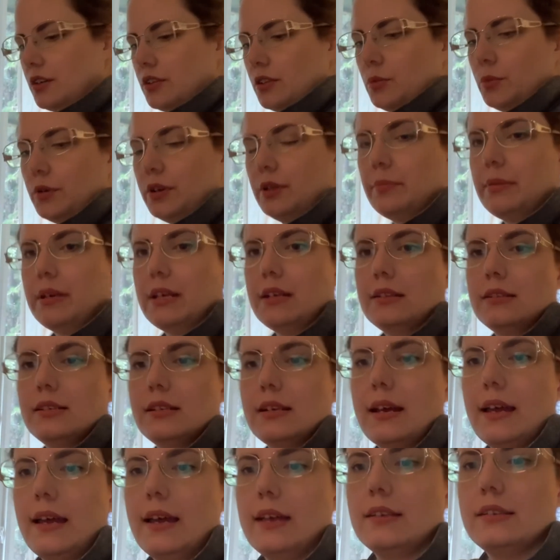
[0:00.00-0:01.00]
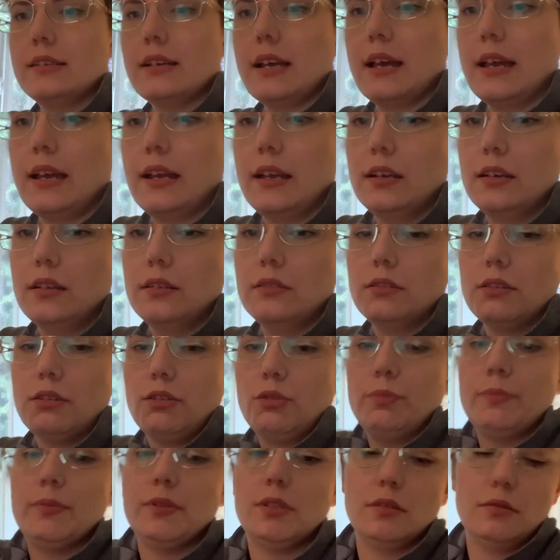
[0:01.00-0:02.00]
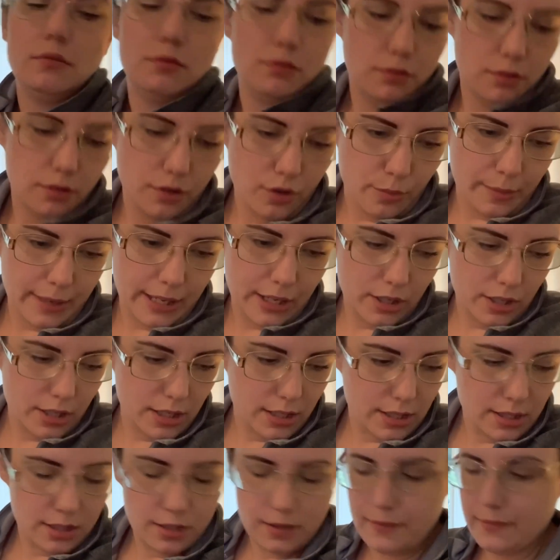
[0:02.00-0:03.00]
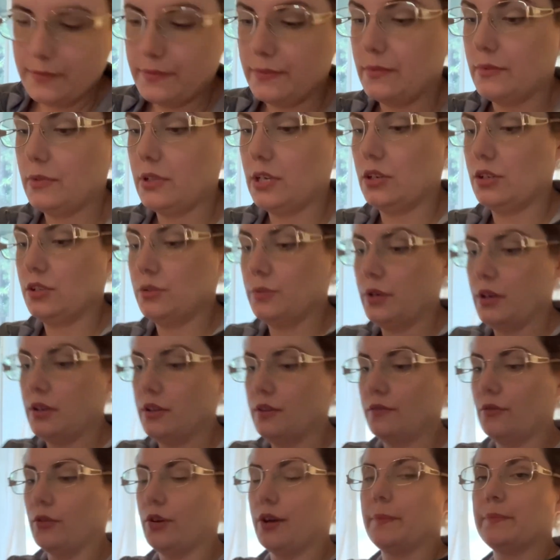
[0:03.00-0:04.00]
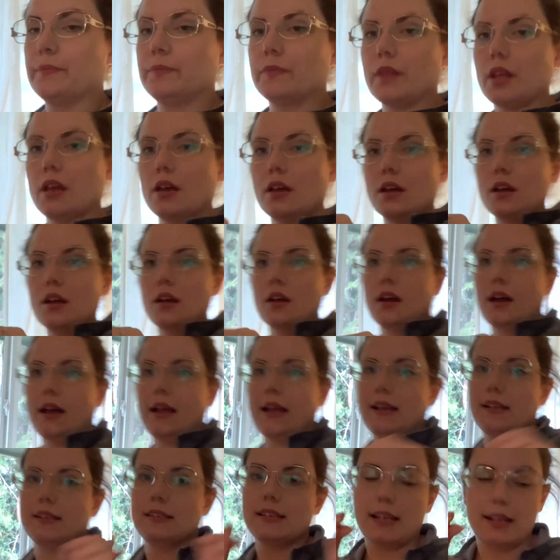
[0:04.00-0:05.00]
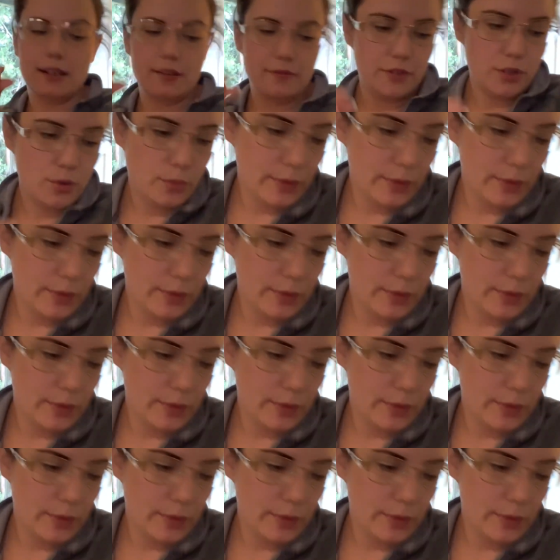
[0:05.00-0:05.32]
the wood beads that I had dyed. Oops, oh my goodness, they just went on the floor. I had dyed a few